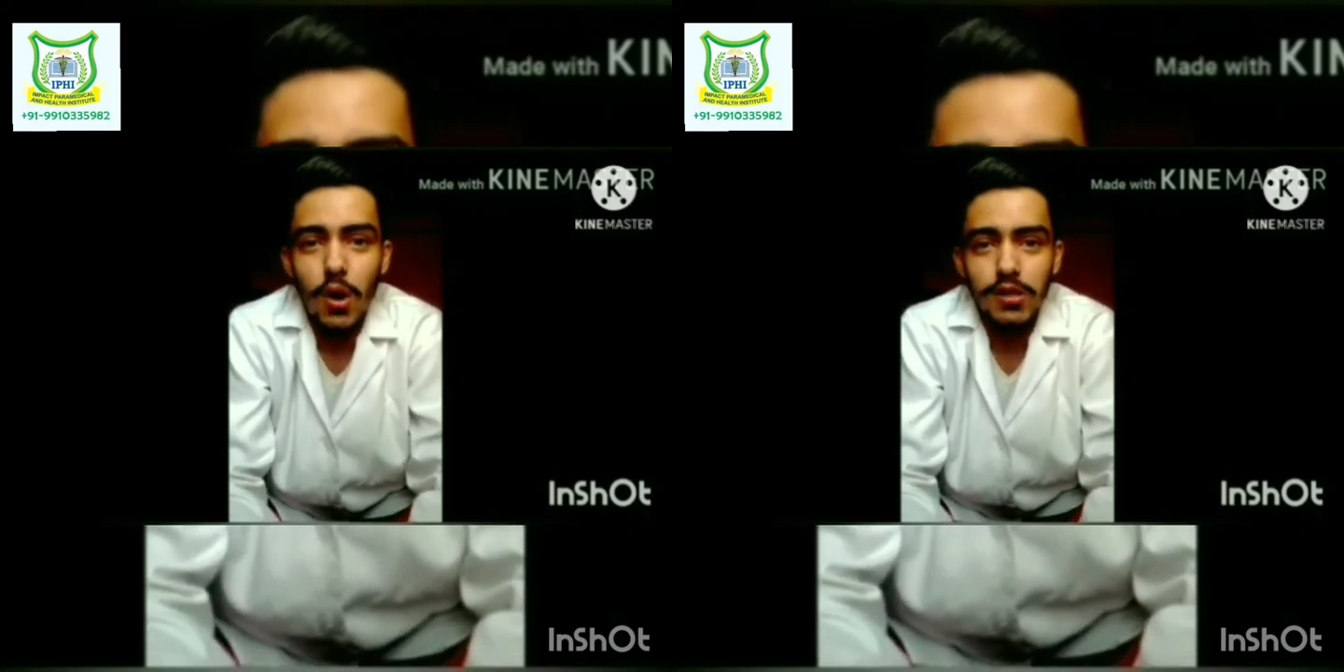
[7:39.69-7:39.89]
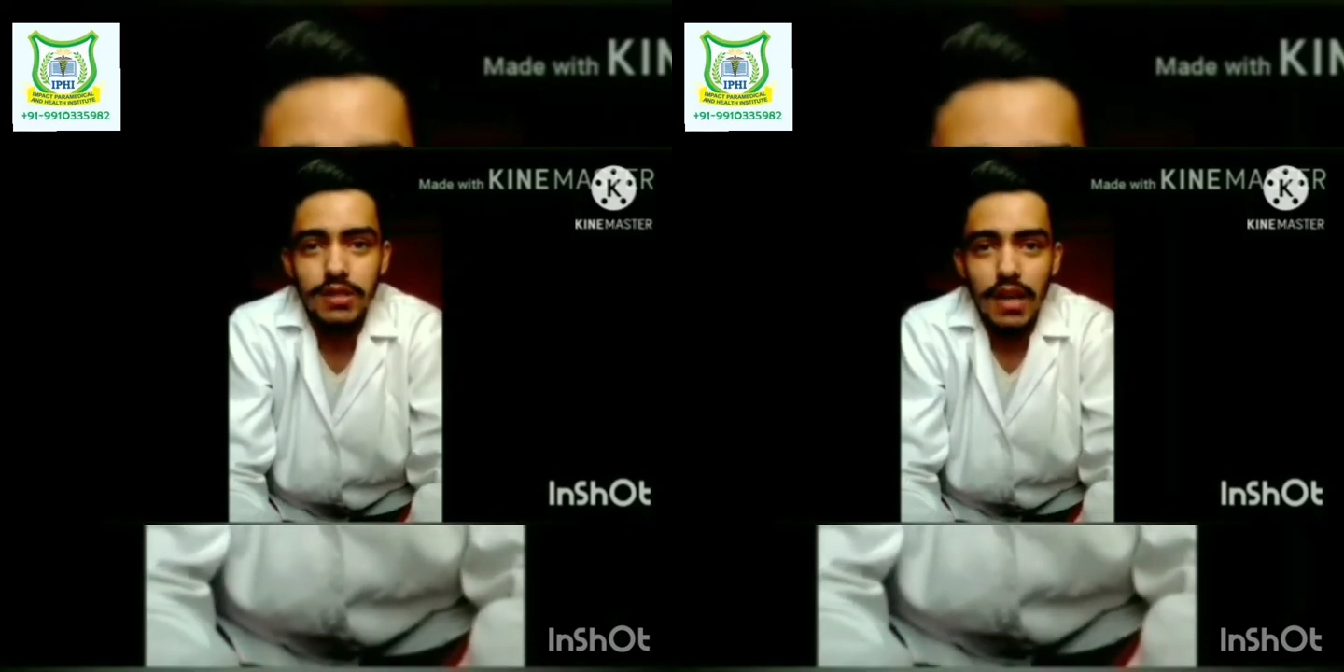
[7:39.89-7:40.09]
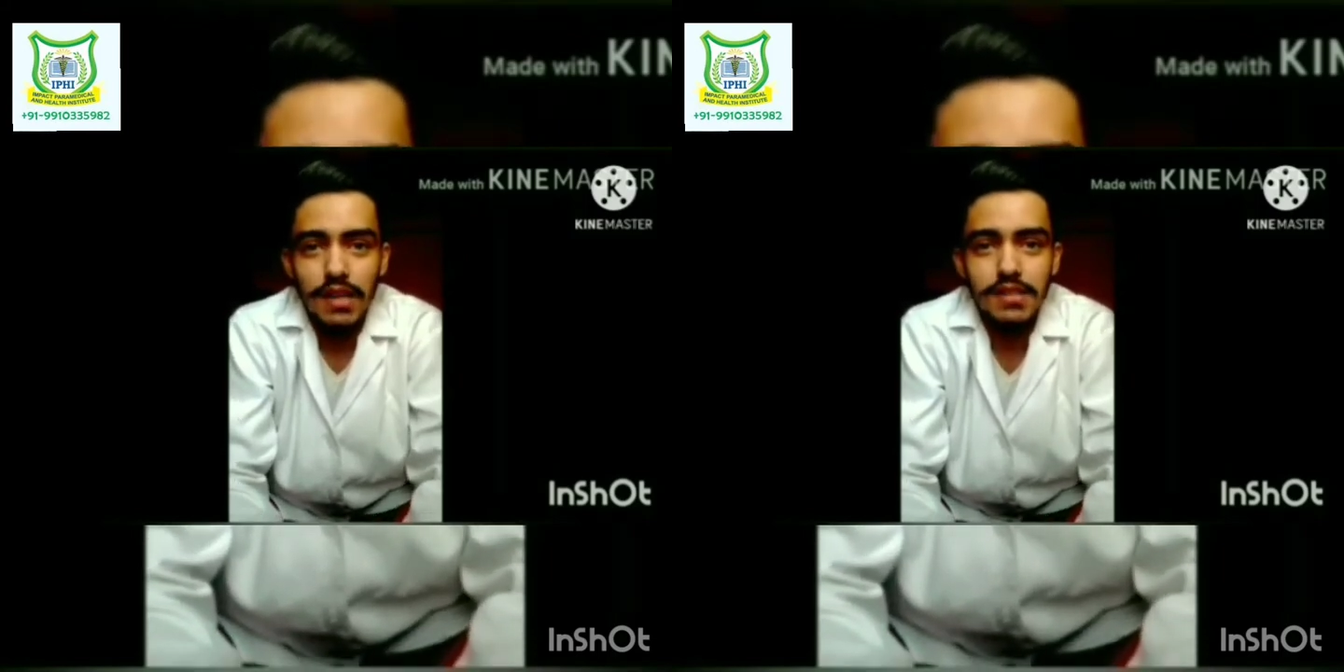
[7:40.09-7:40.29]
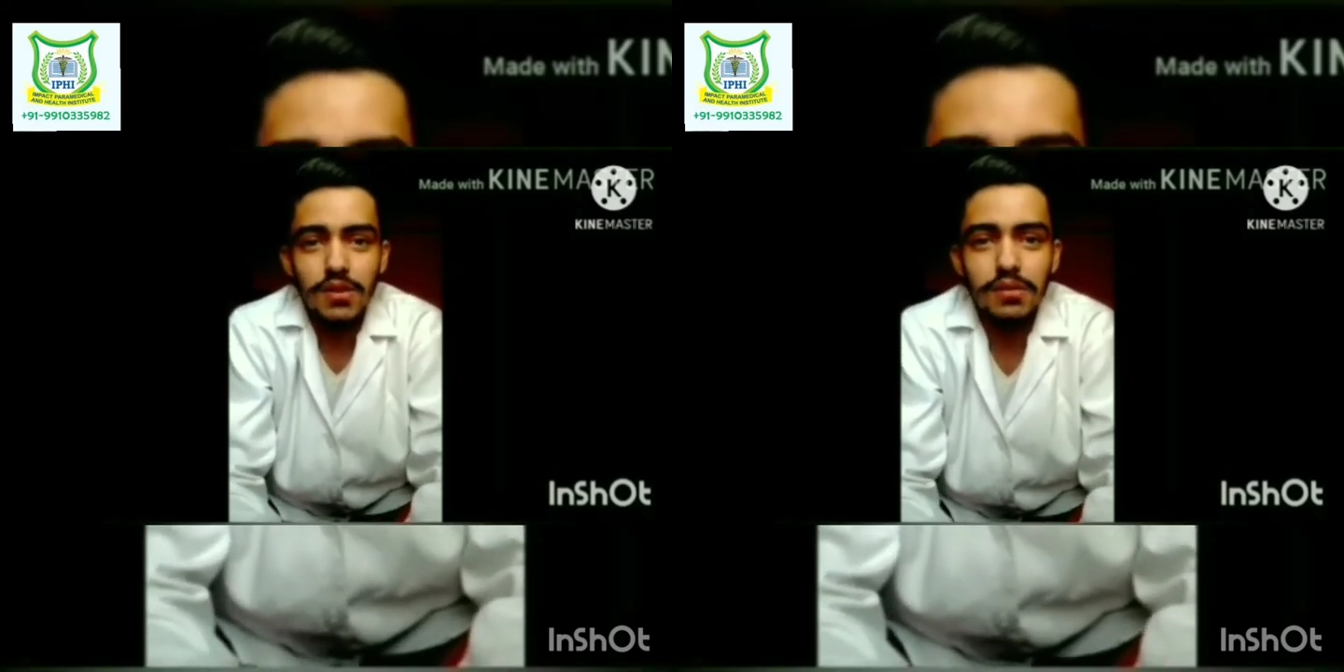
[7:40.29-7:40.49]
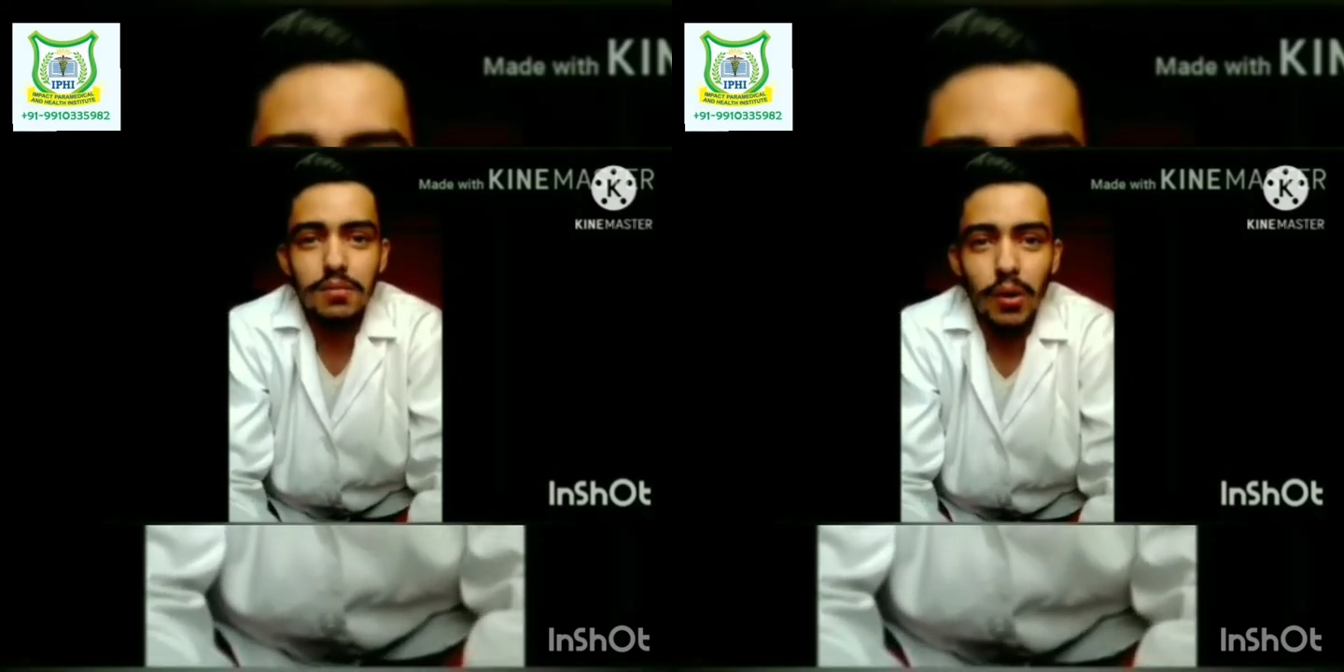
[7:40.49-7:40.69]
or
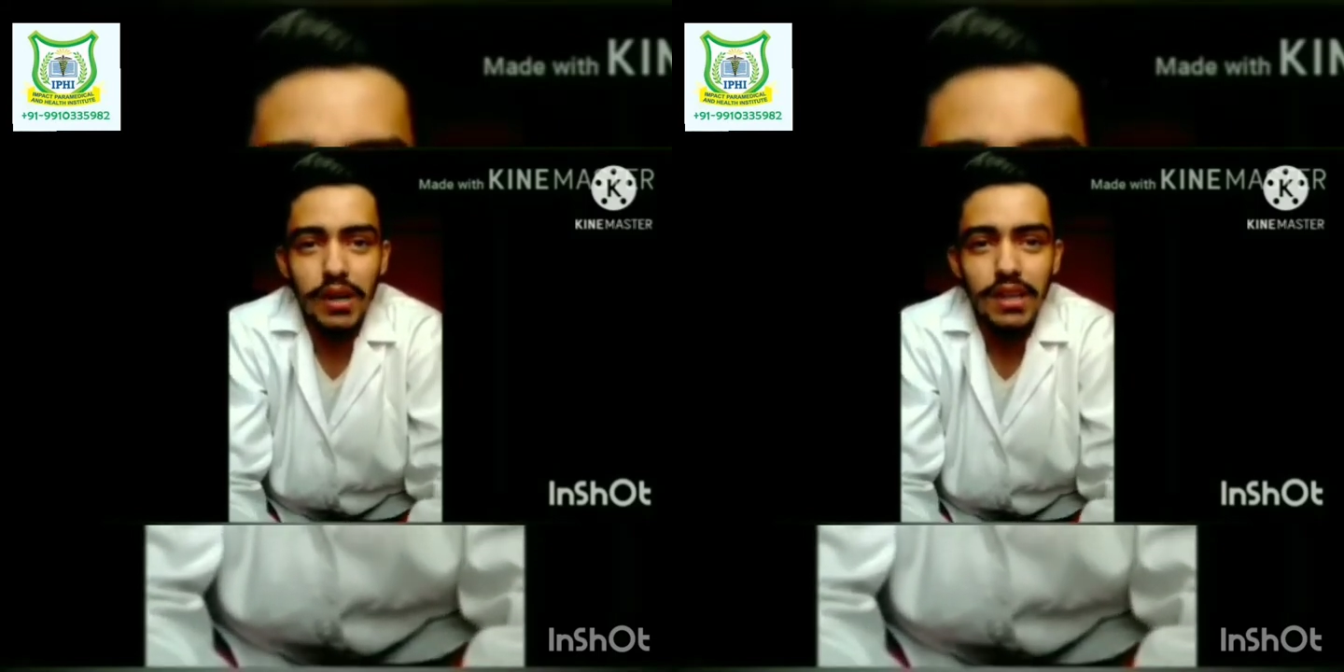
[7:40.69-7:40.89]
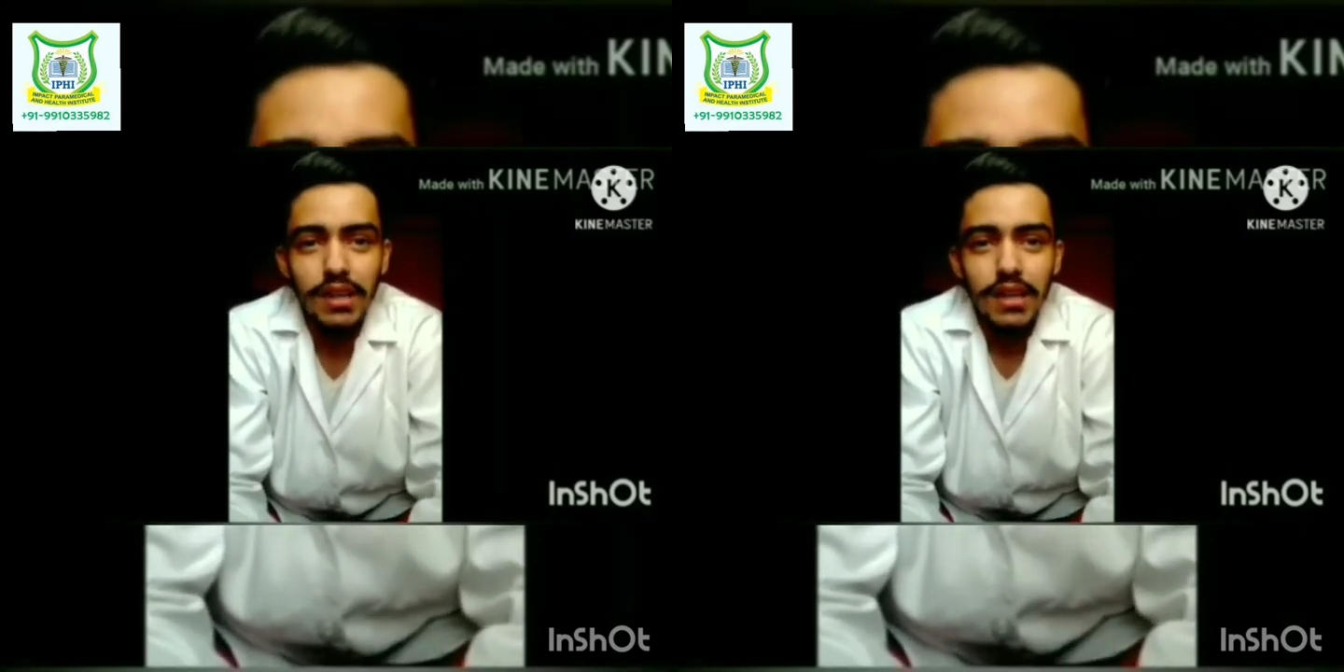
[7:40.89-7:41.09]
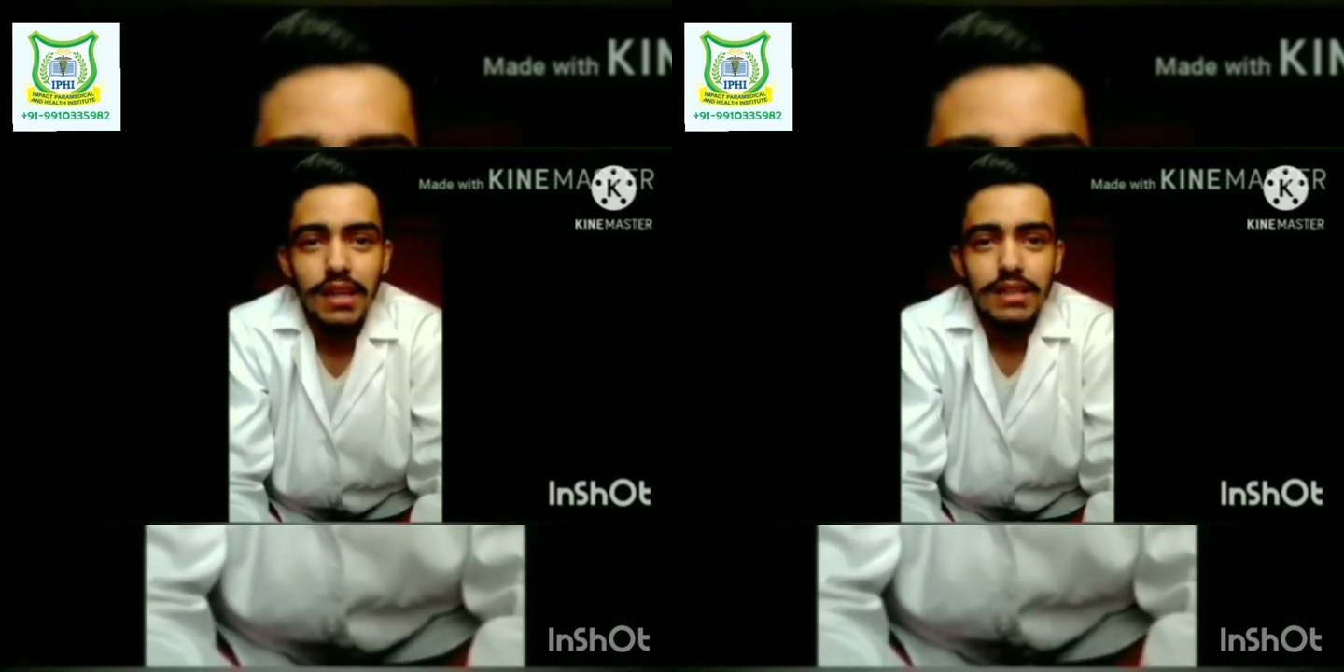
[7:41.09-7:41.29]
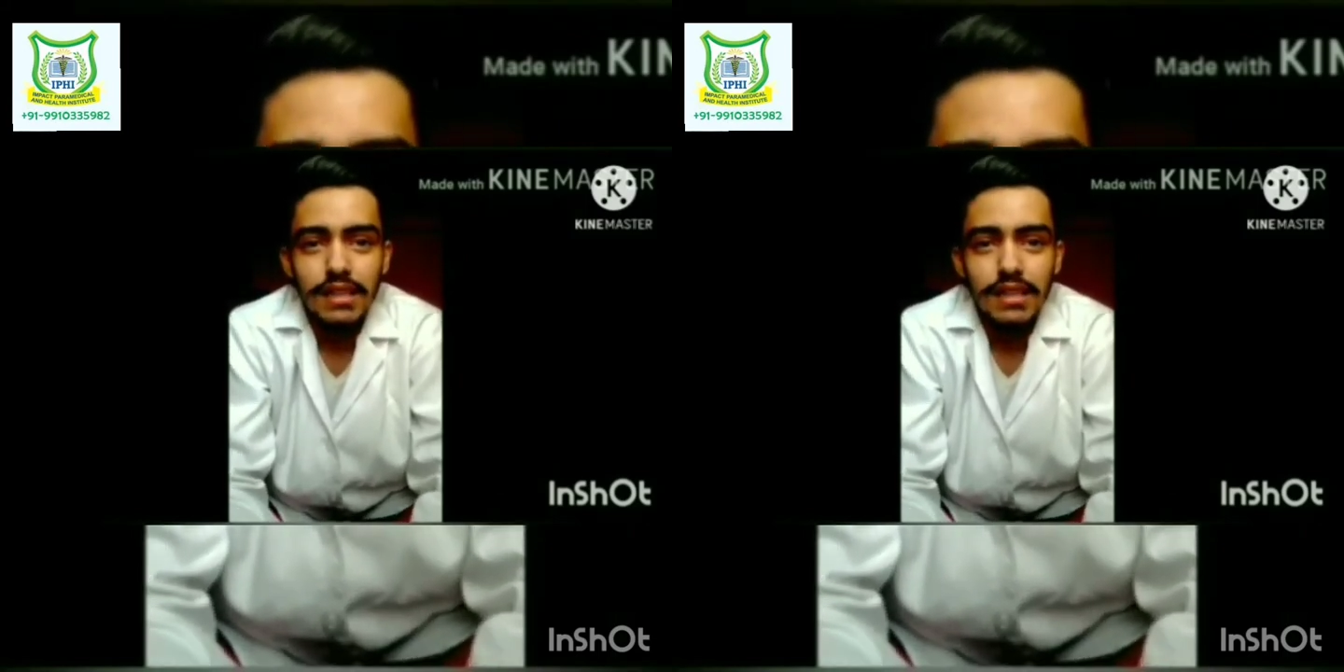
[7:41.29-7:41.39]
slices of the body.